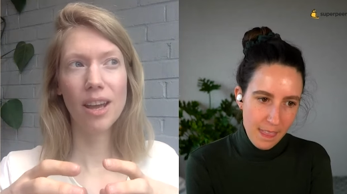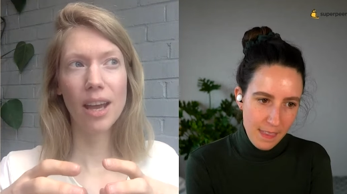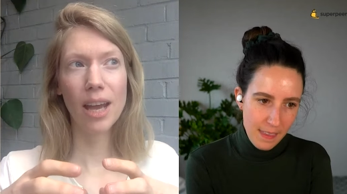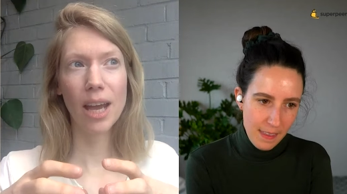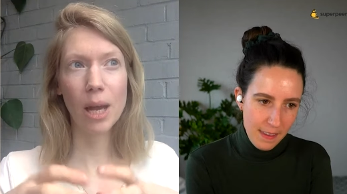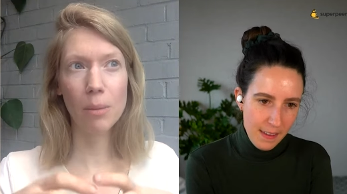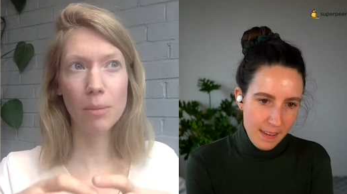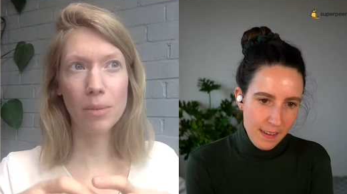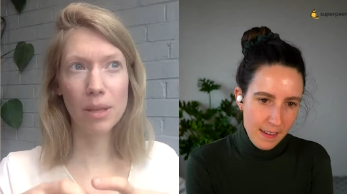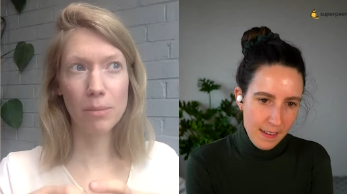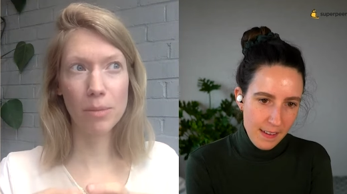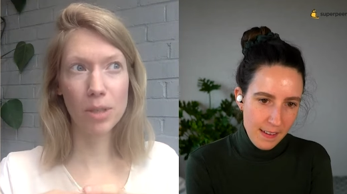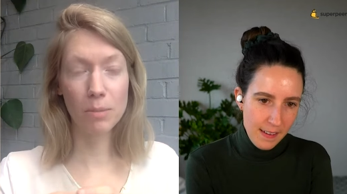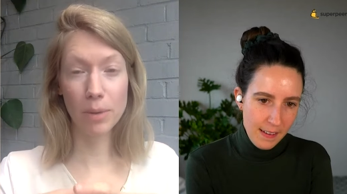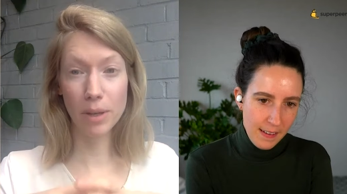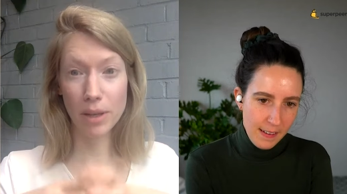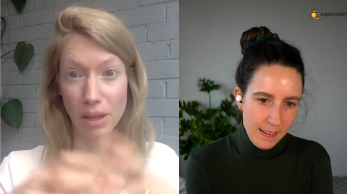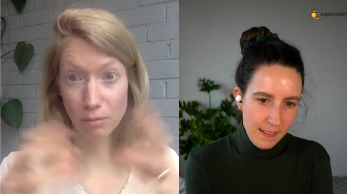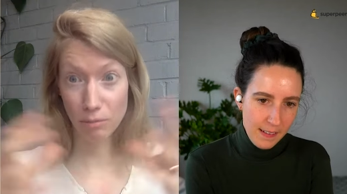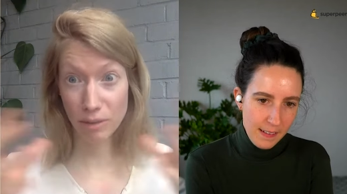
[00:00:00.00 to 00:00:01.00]
Speaker 1: help them to
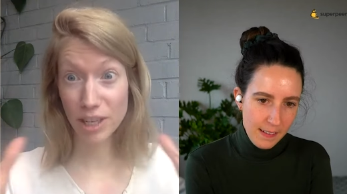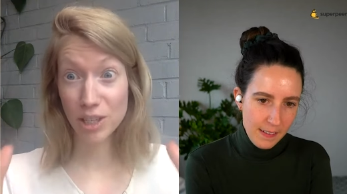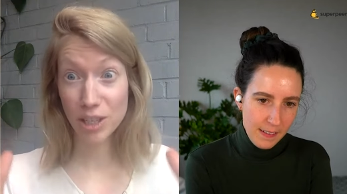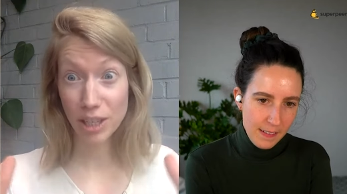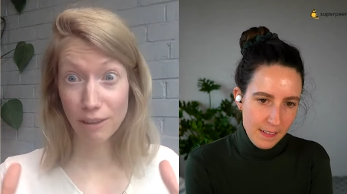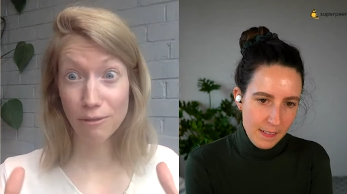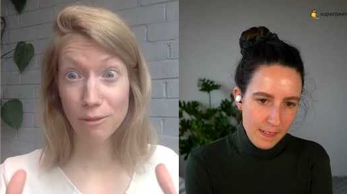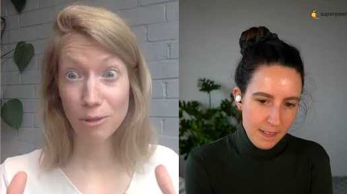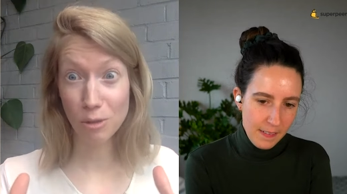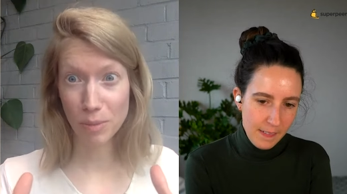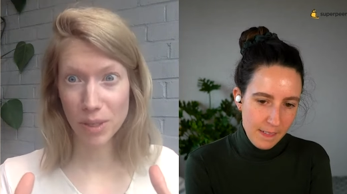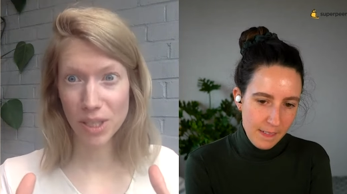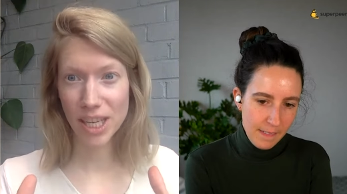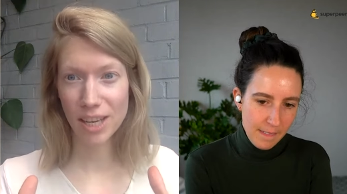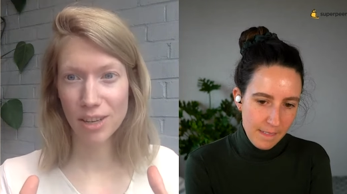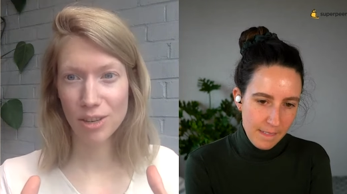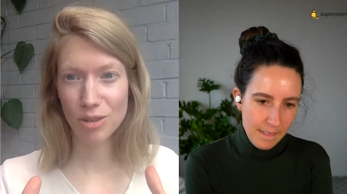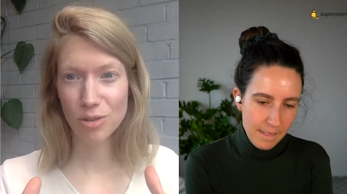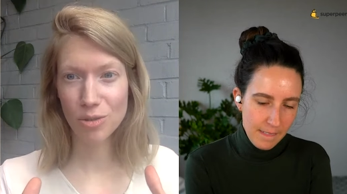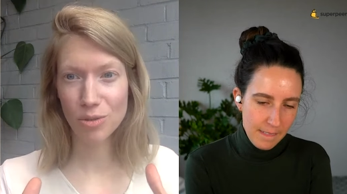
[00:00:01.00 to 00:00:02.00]
reach their full
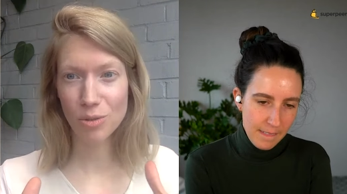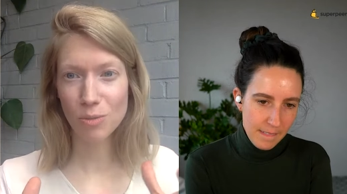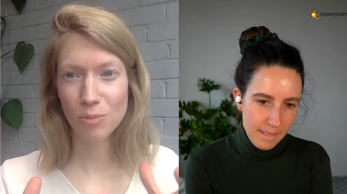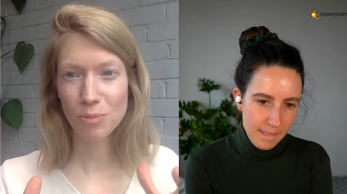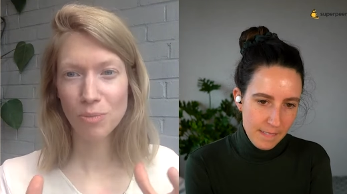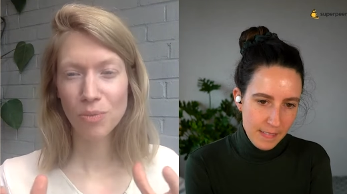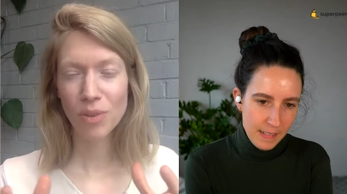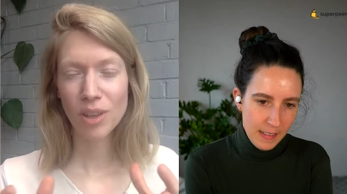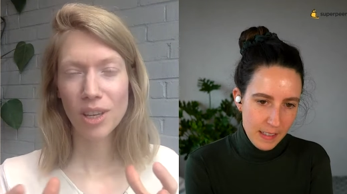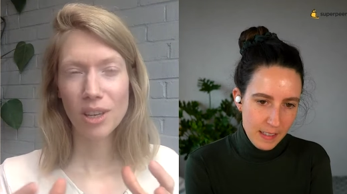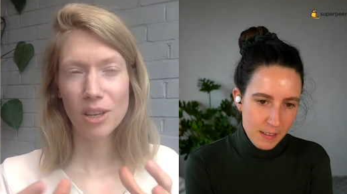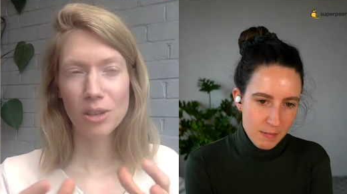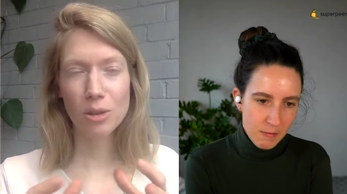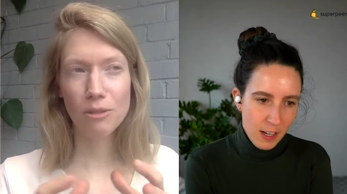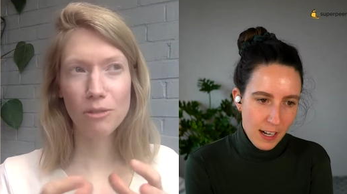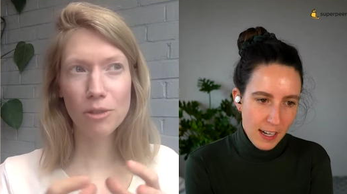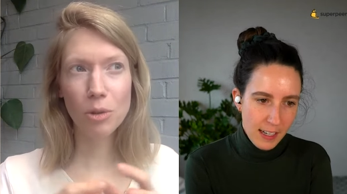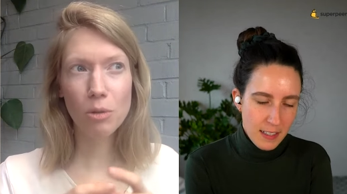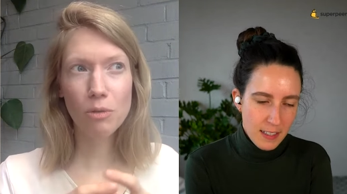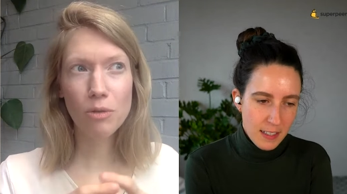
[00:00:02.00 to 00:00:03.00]
potential. So
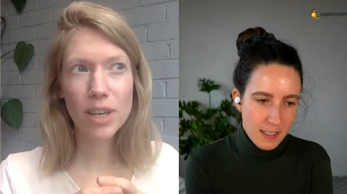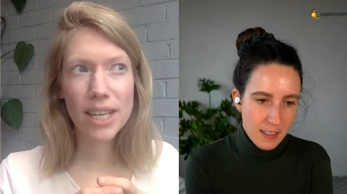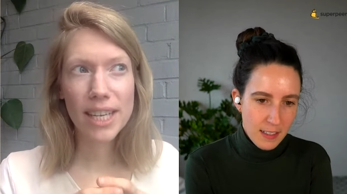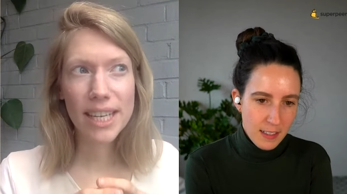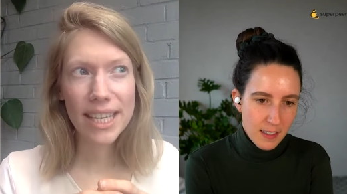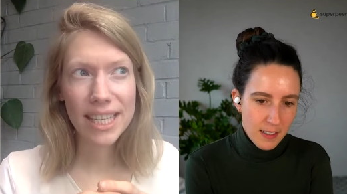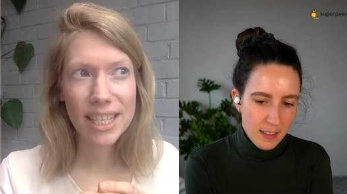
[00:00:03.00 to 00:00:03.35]
if you're really